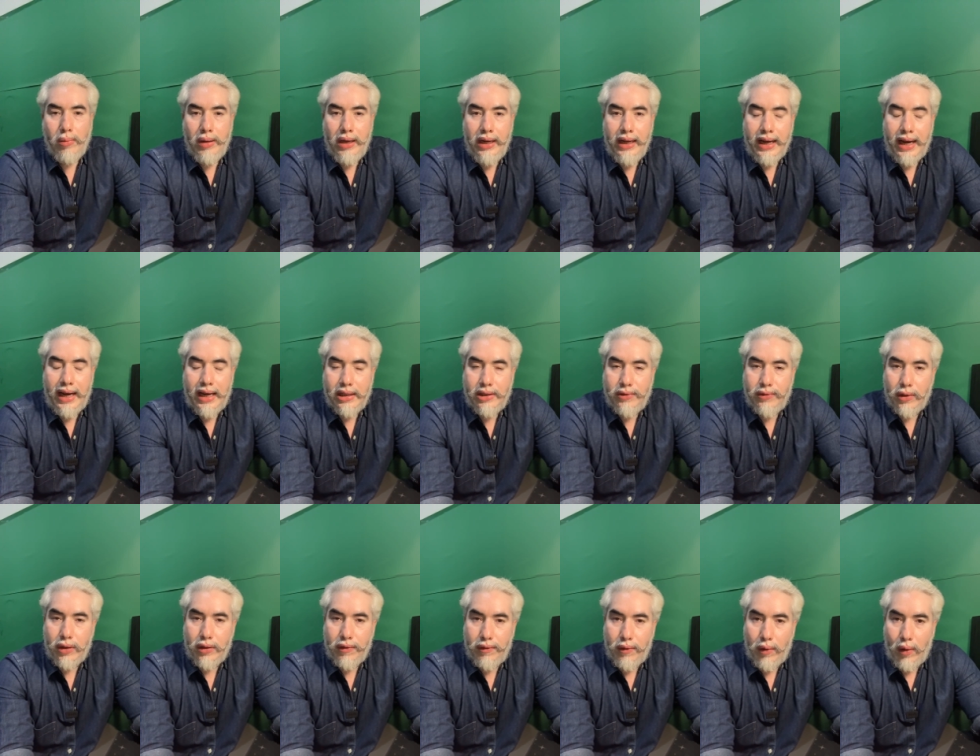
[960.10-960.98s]
normally ask
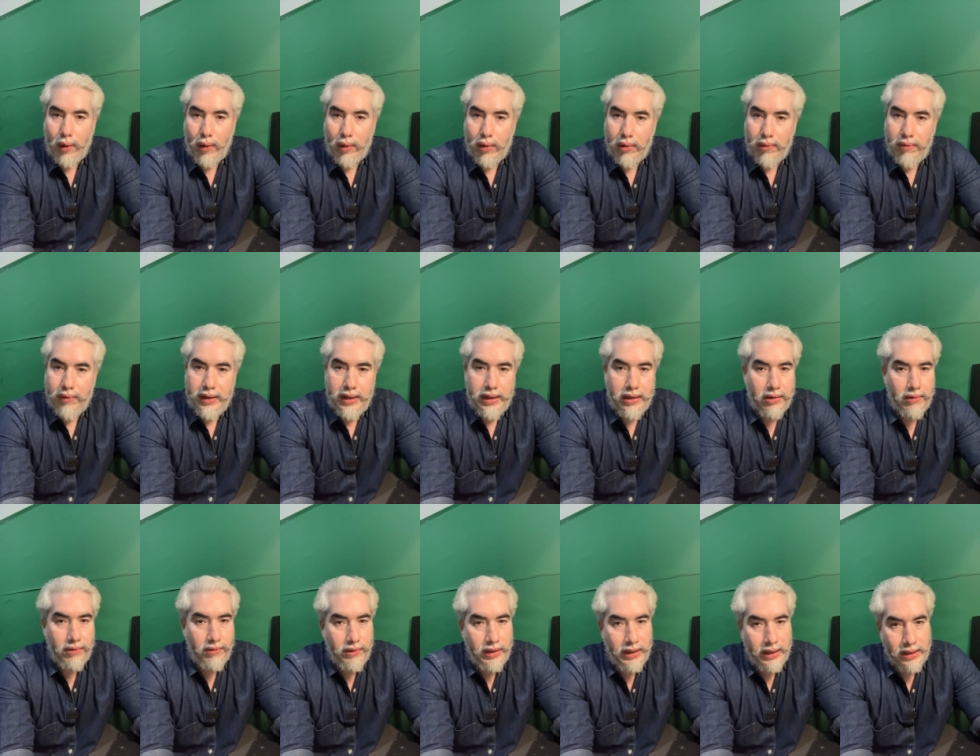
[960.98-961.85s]
for a follow up within
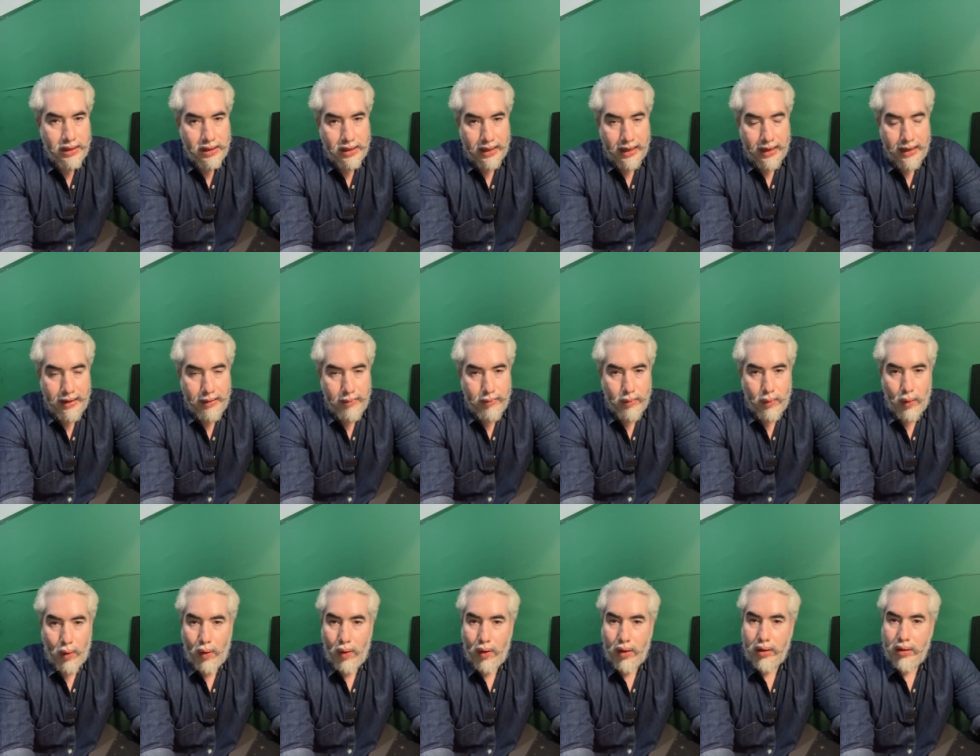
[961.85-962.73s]
a week's time
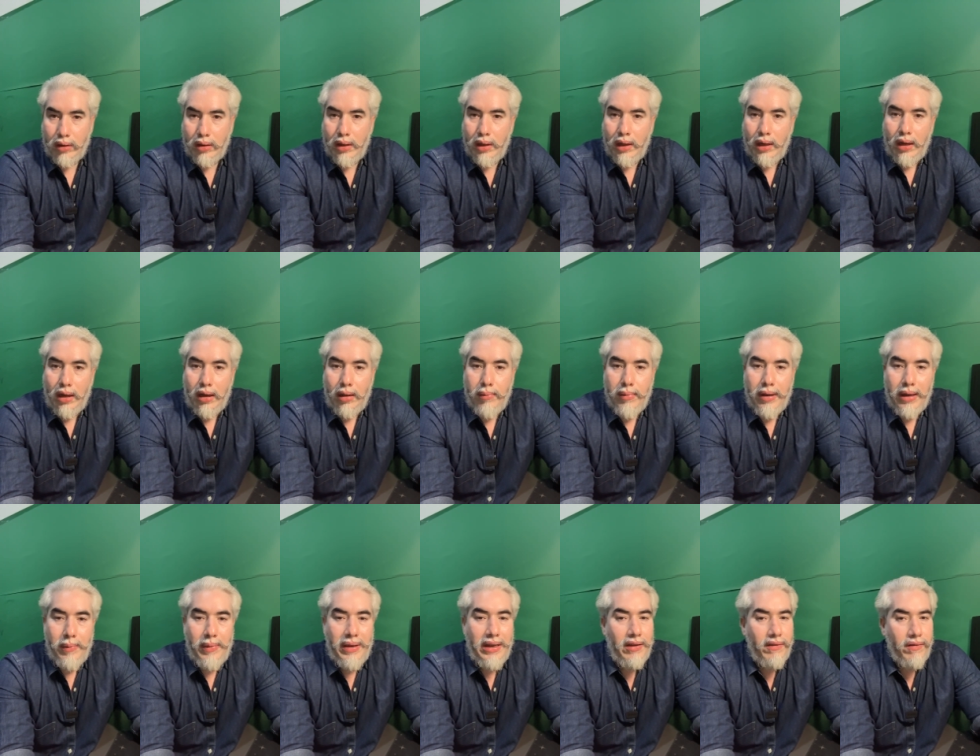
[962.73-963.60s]
or
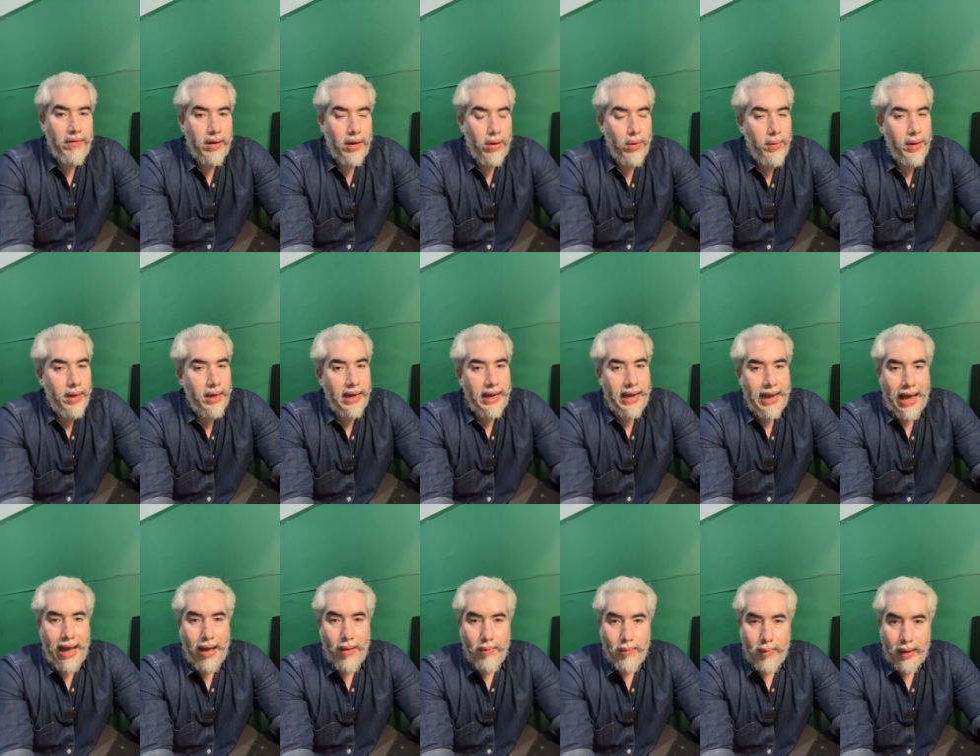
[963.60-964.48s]
maybe if you are doing a
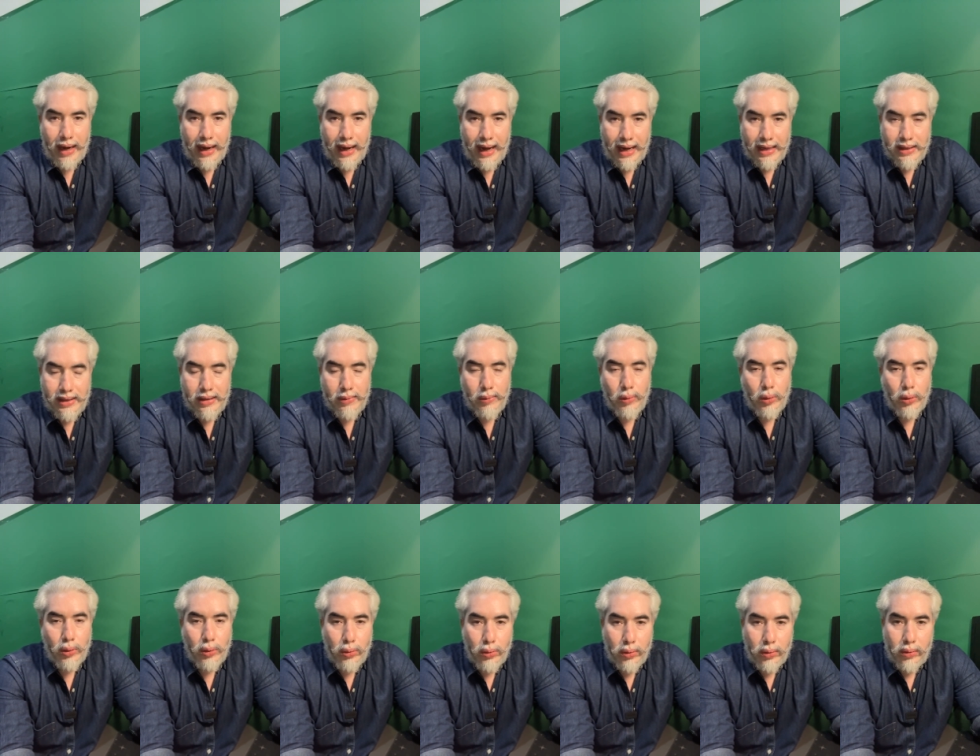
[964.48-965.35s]
camp i ask them
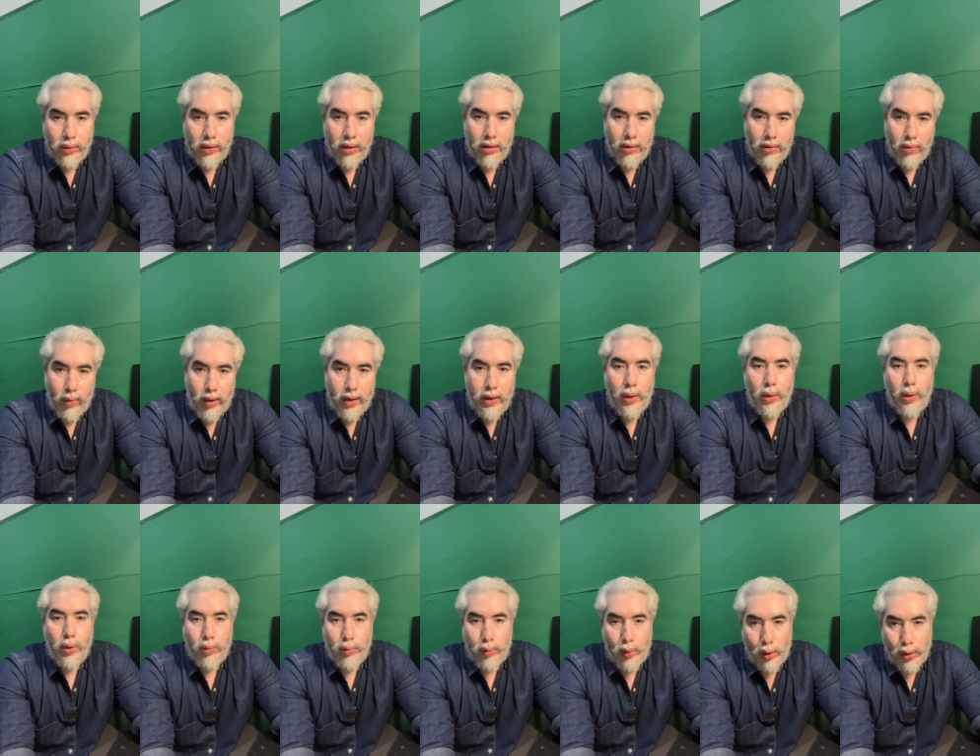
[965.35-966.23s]
to do uh, one
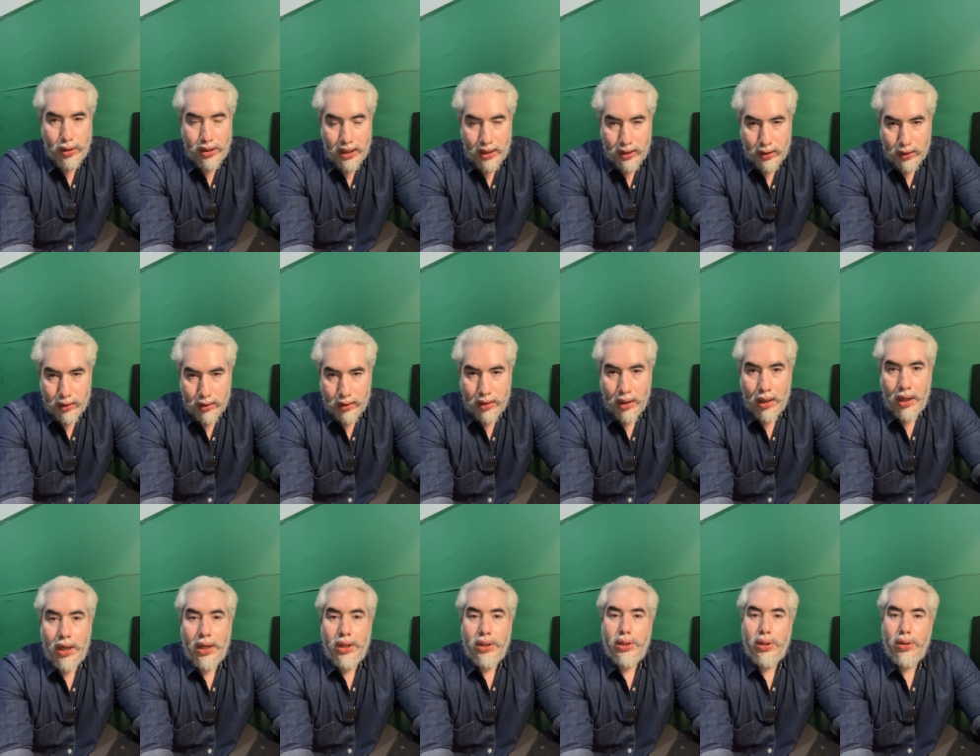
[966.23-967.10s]
or two more sessions
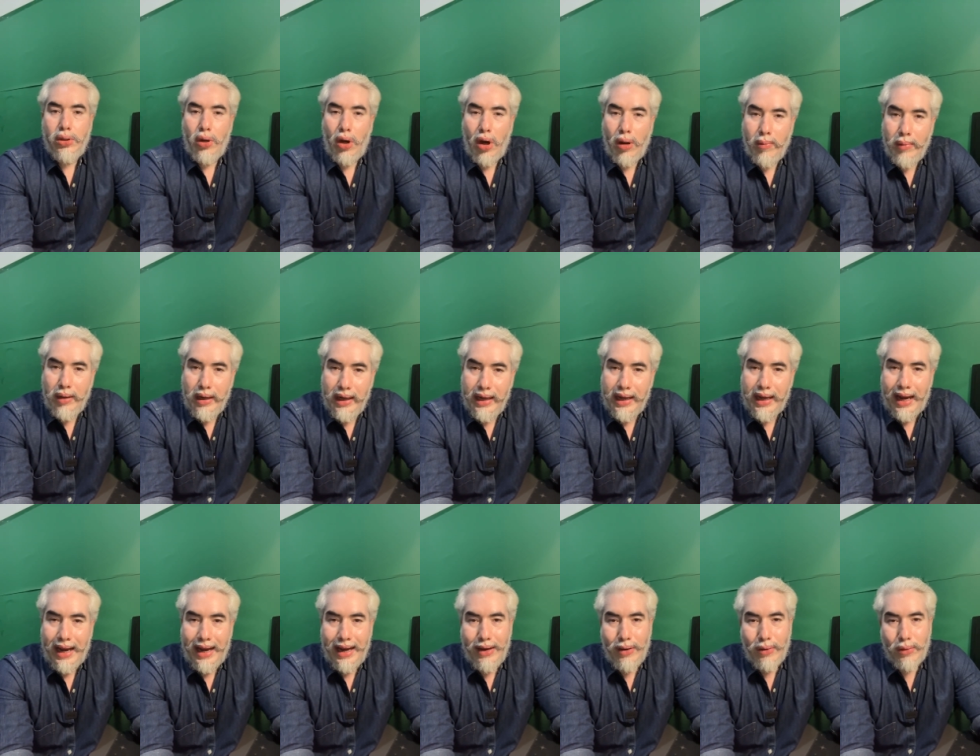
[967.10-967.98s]
so normally
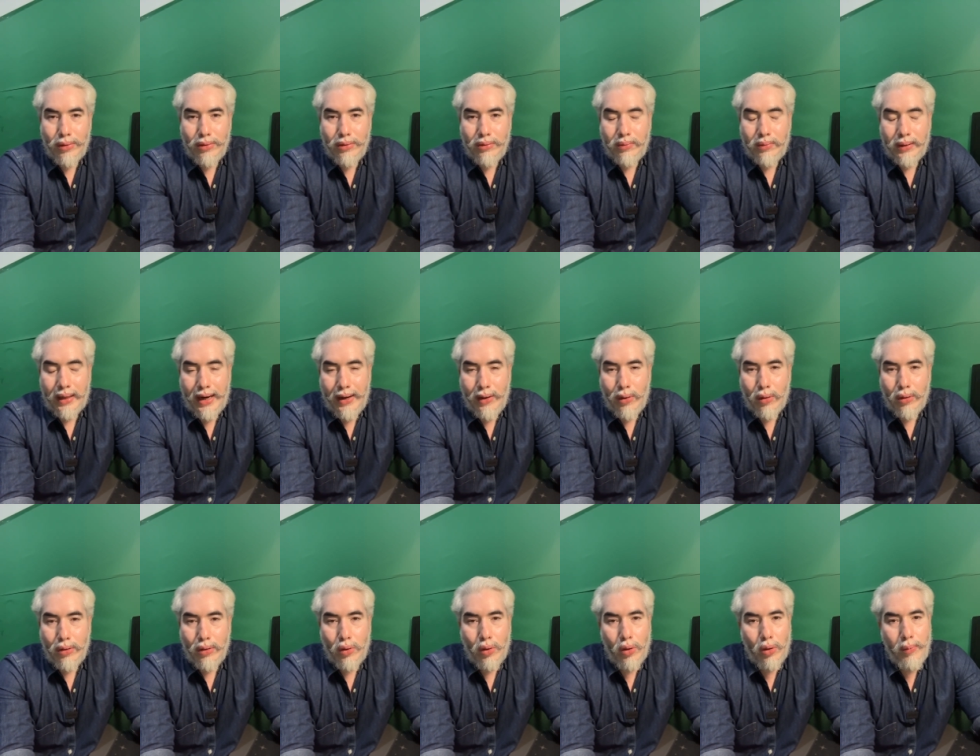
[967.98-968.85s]
i don't i
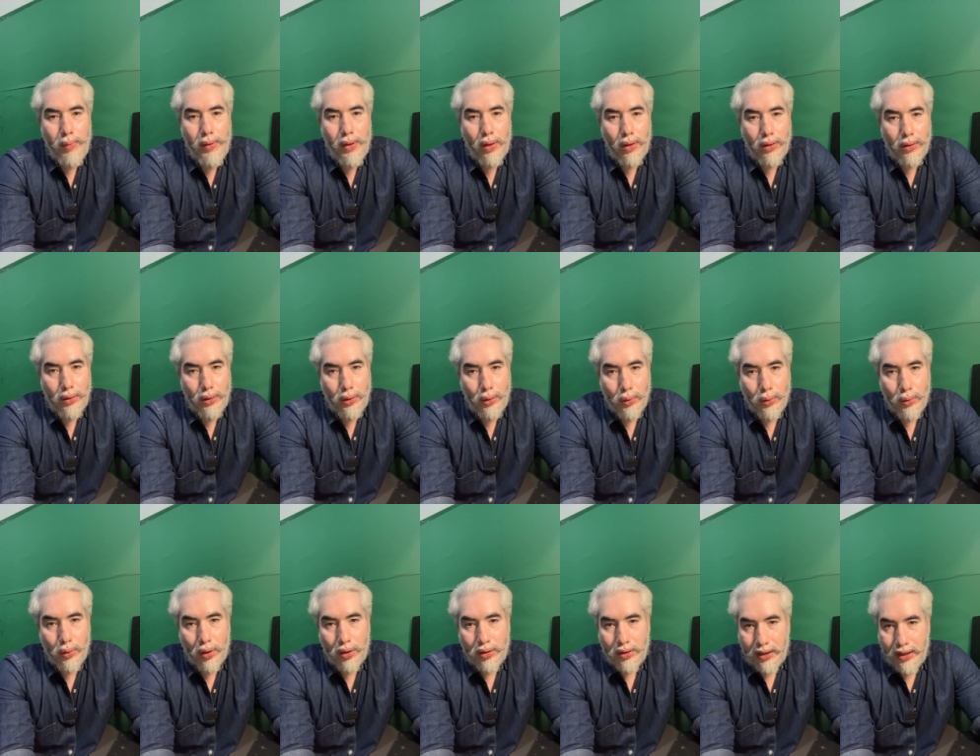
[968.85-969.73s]
don't go beyond
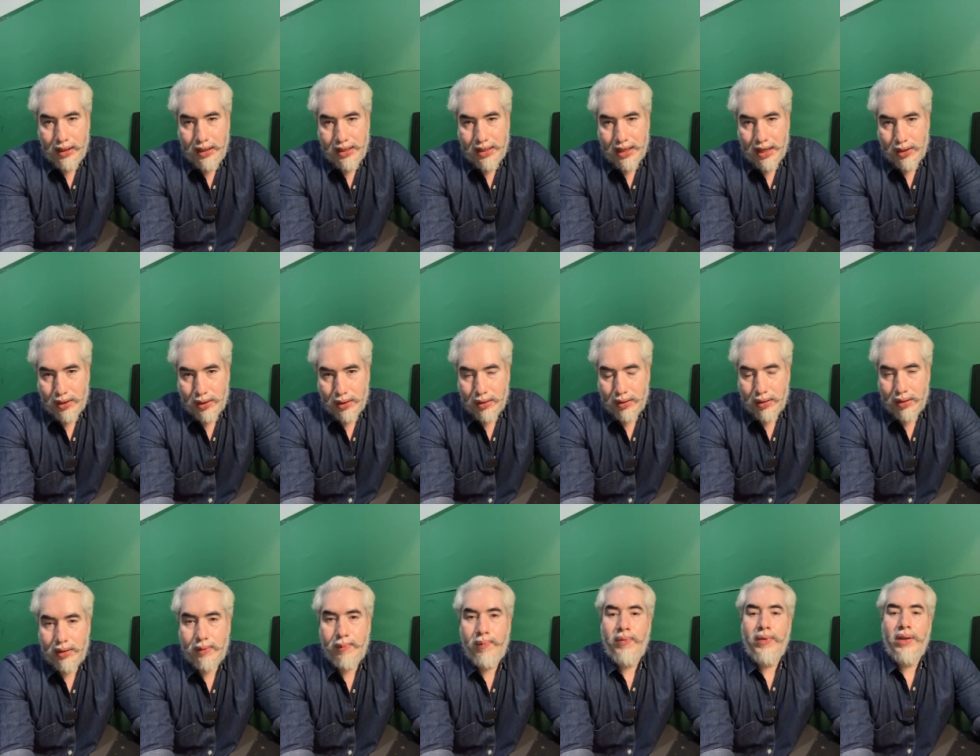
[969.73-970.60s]
two or three
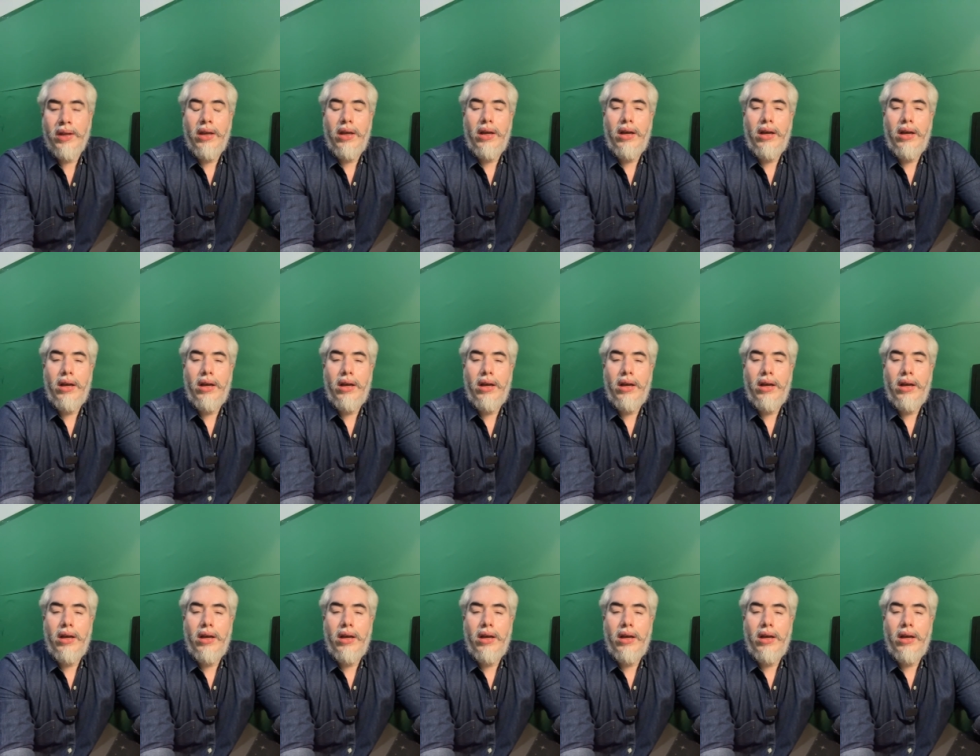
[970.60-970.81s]
sessions